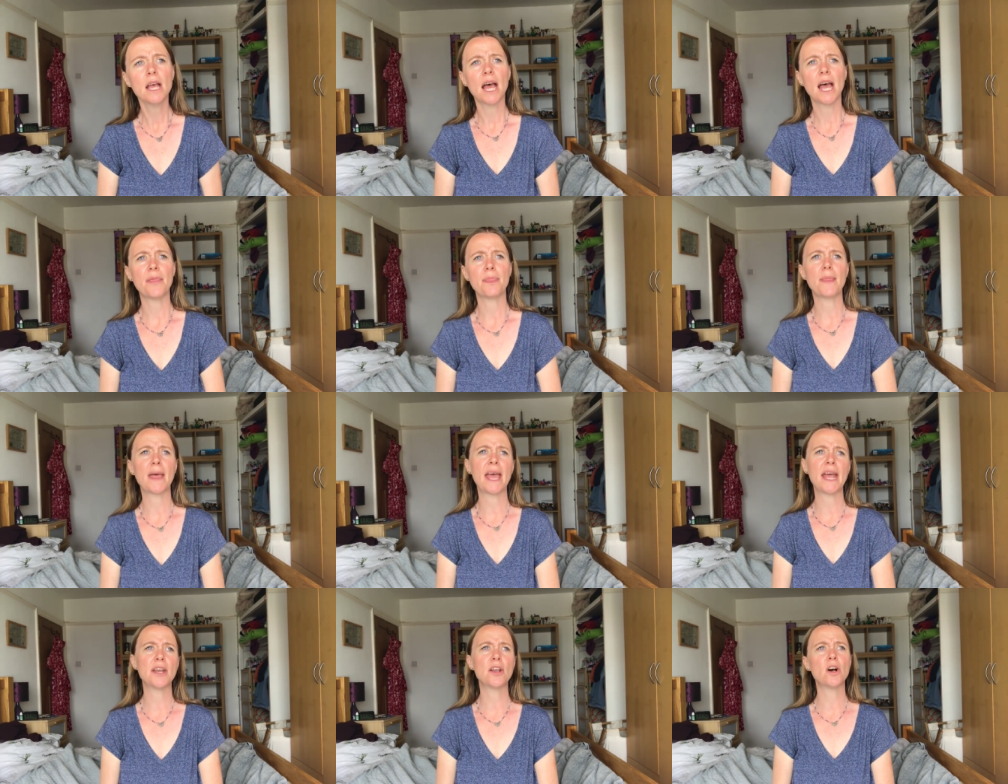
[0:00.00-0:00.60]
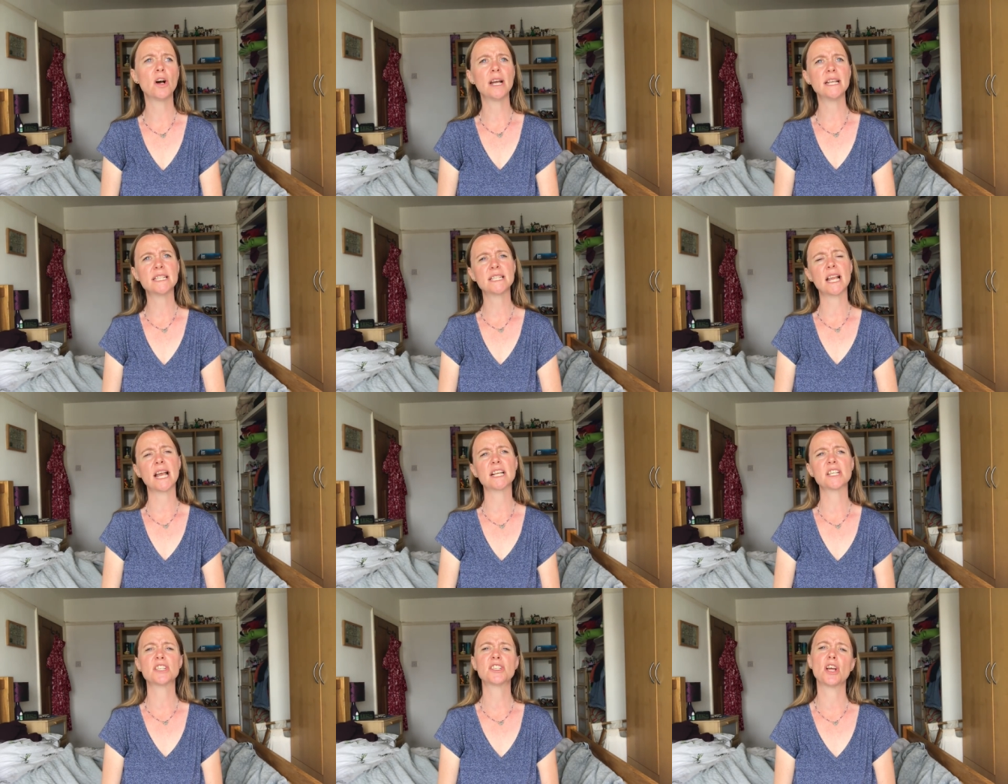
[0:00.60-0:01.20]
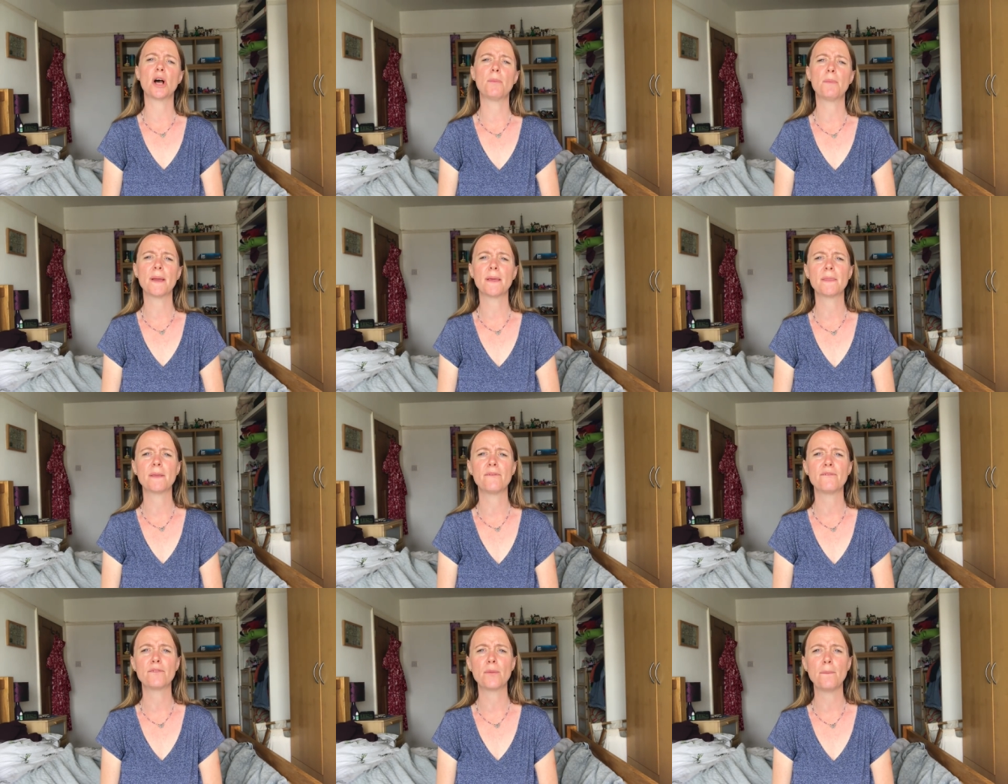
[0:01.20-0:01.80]
And they're not, it's like
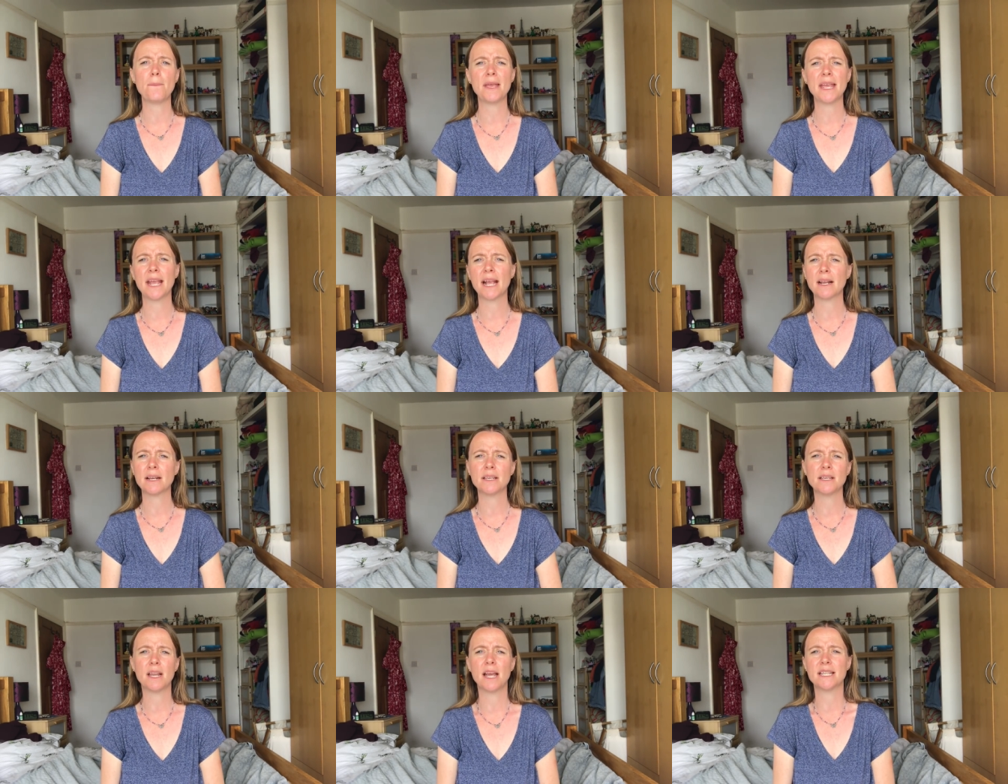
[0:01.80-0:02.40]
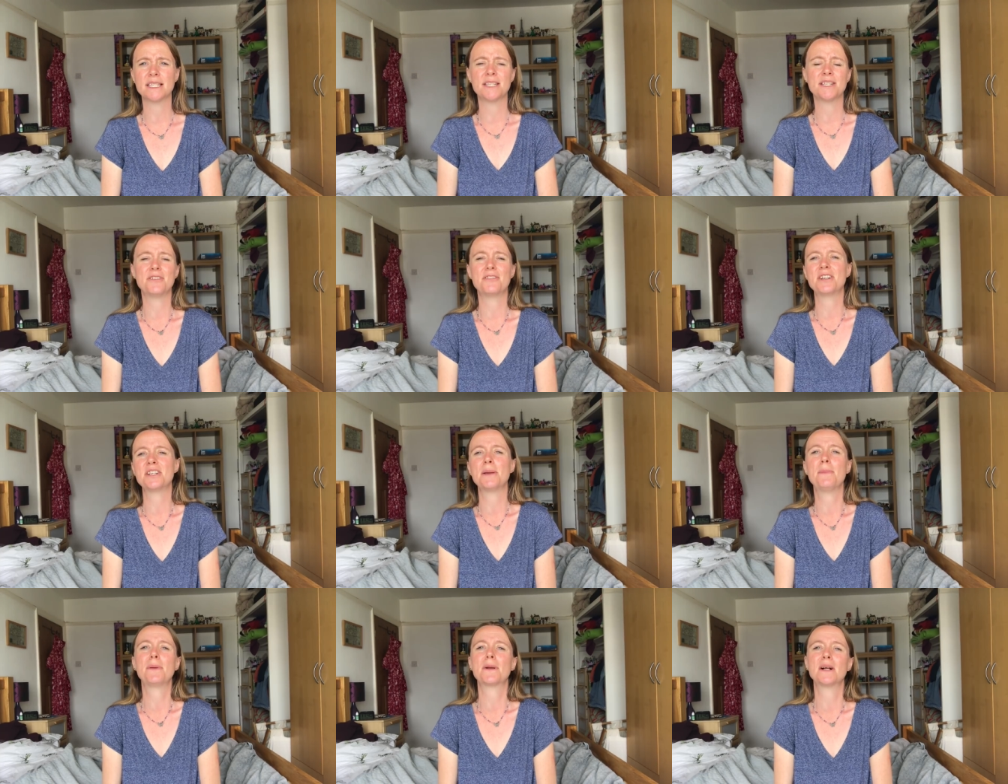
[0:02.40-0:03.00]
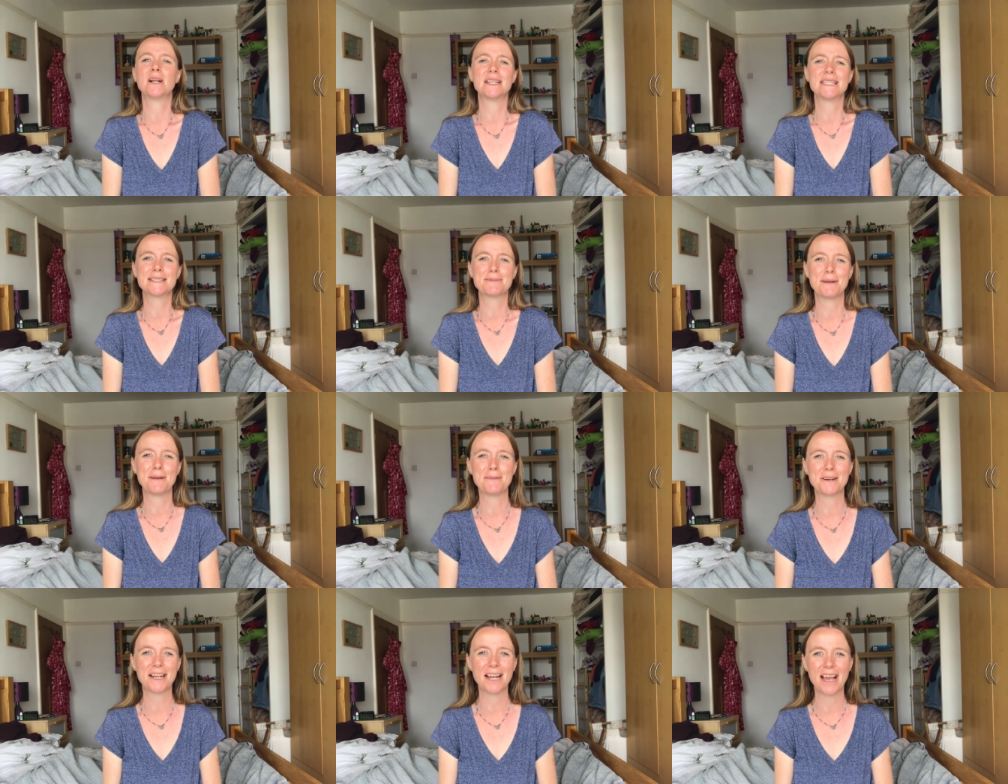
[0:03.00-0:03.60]
stopping them from being as neurotypical as
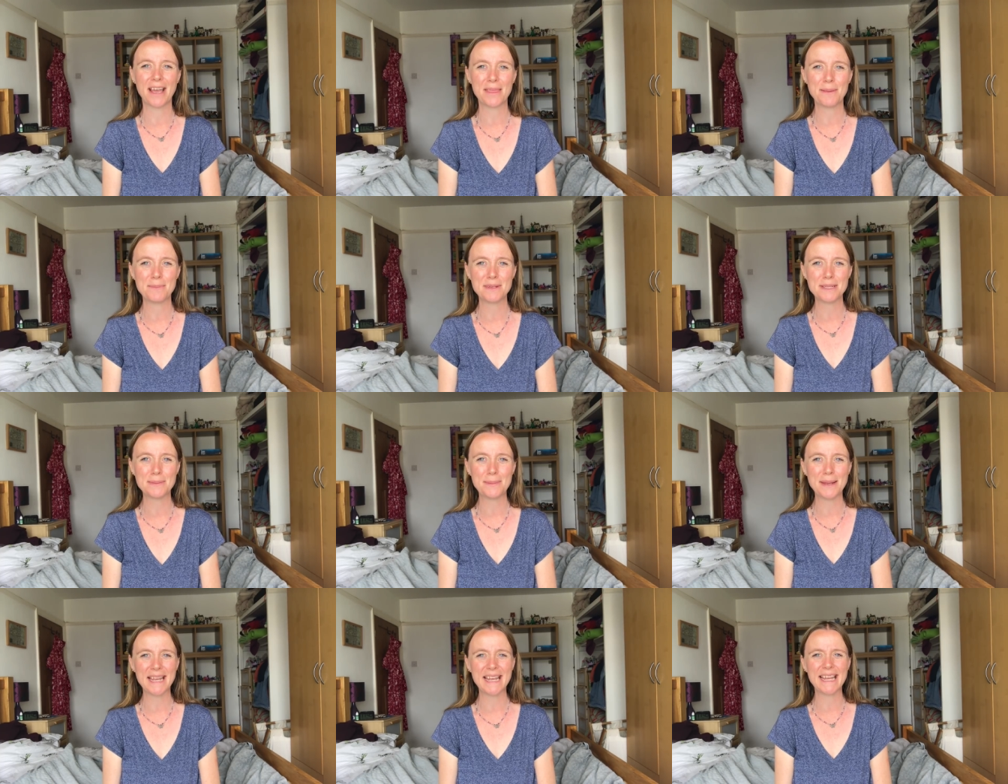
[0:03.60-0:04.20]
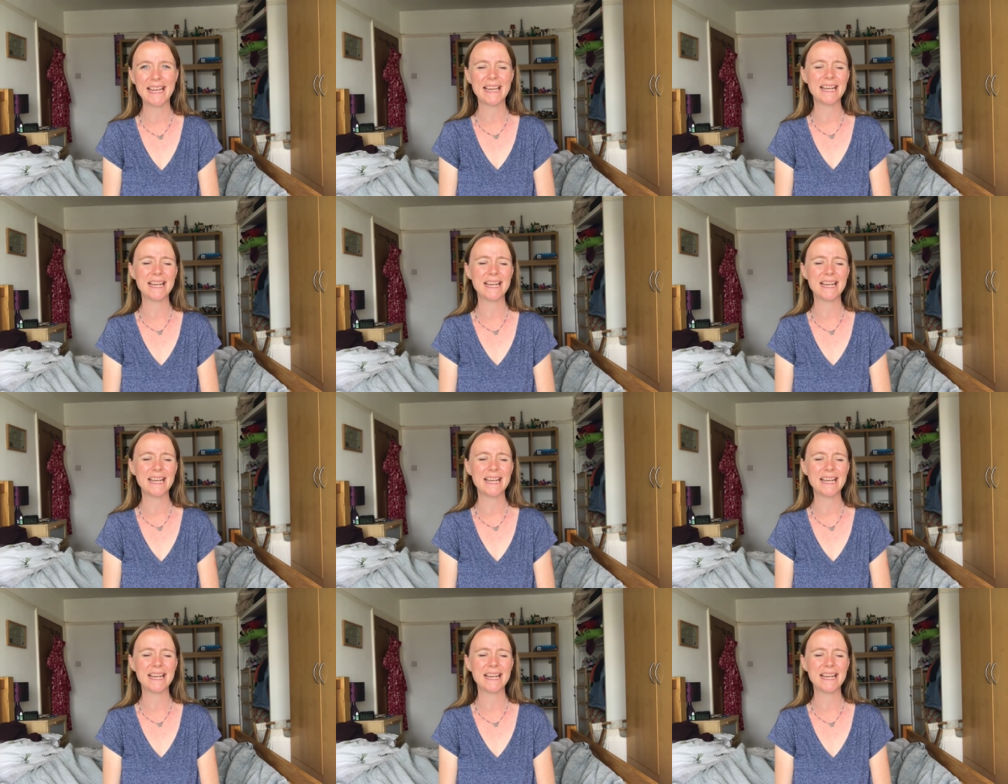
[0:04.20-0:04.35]
we would like them to be.